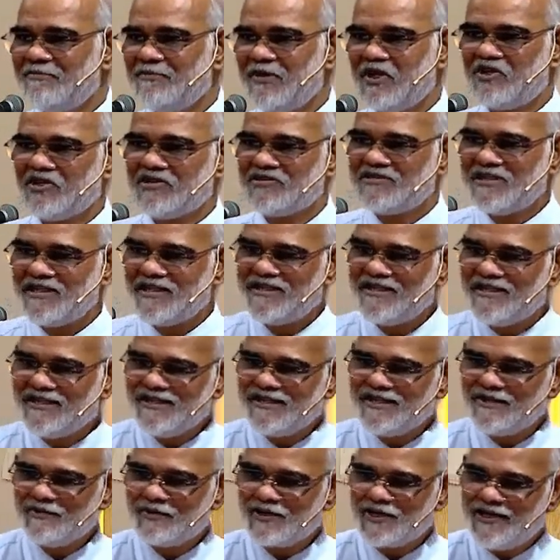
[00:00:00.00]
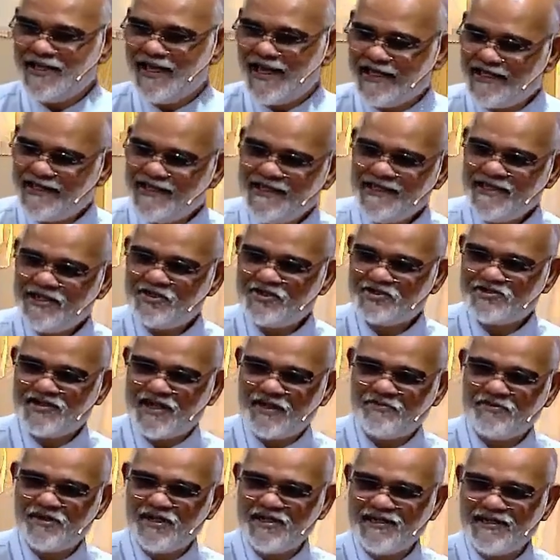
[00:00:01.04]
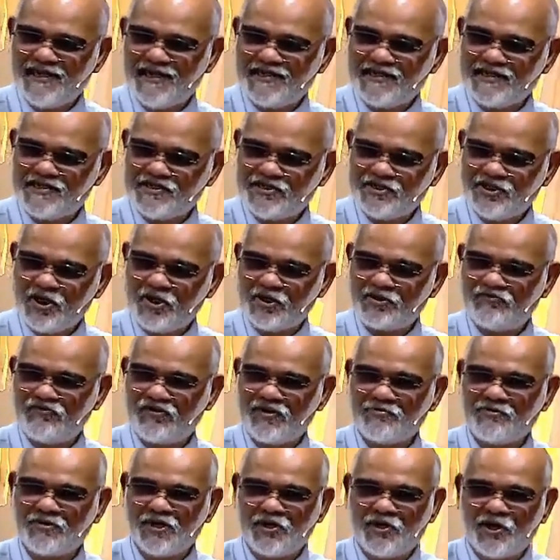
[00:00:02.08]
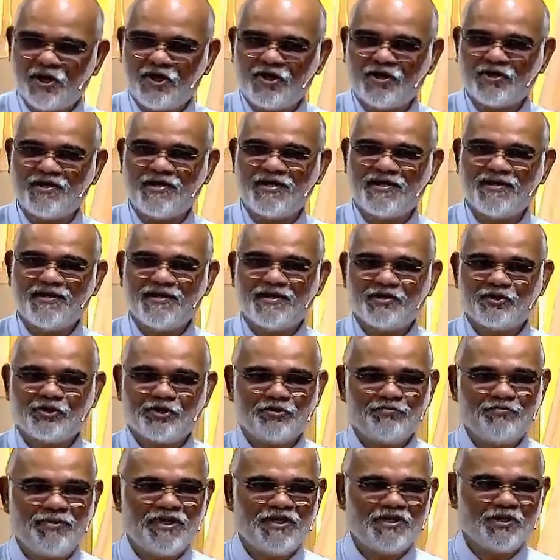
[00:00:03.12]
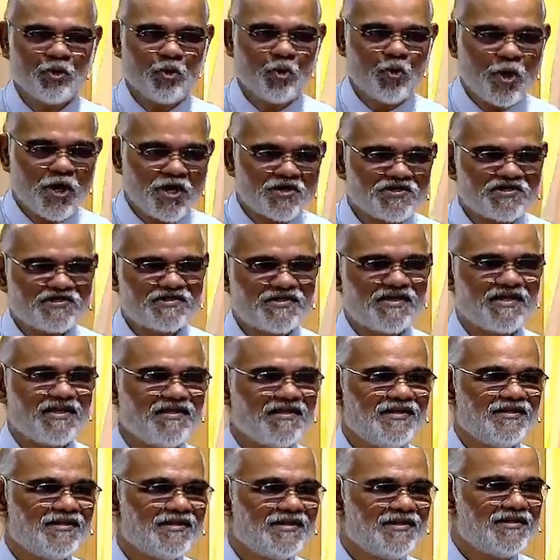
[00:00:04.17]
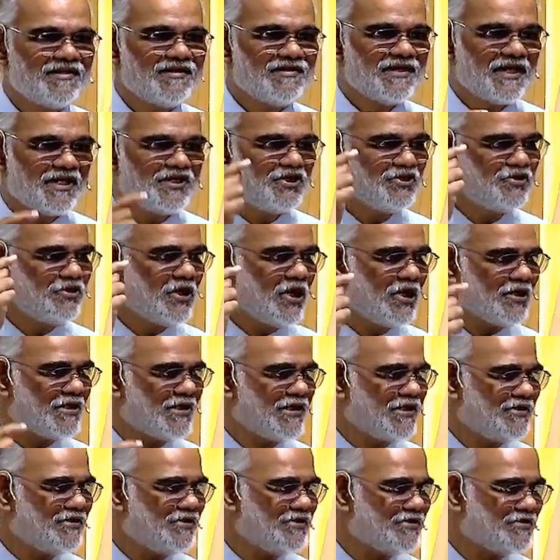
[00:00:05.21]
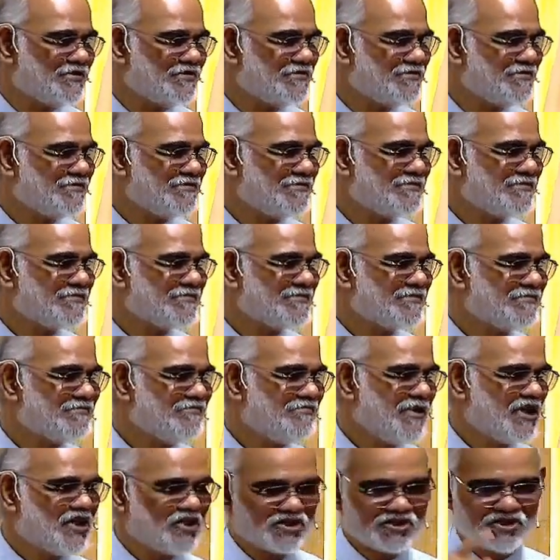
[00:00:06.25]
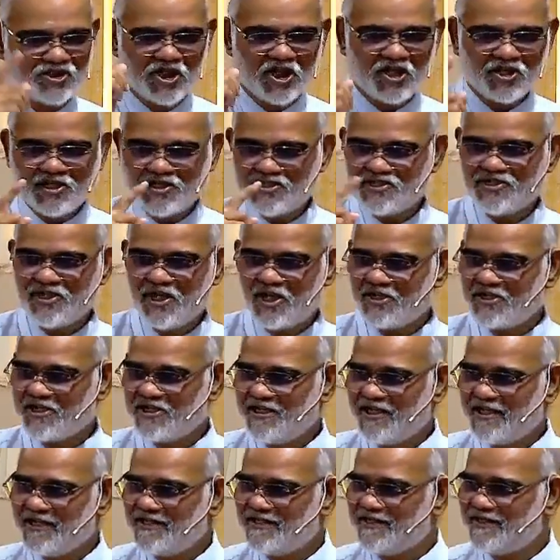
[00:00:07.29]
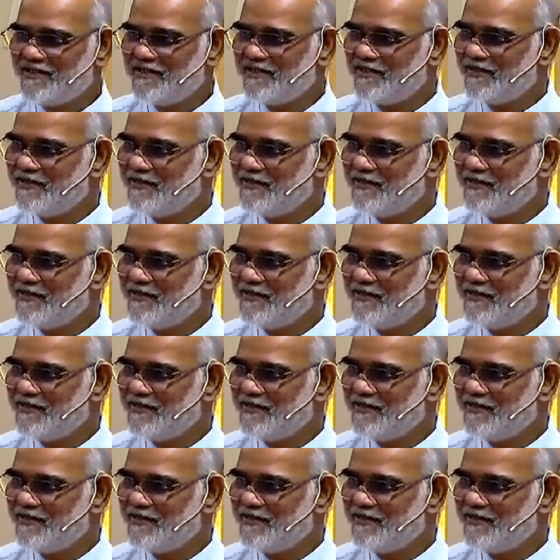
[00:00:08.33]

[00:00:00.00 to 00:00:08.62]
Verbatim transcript: Because getting into something that is not from the Lord could be the worst thing that you got into. Because God is not in it.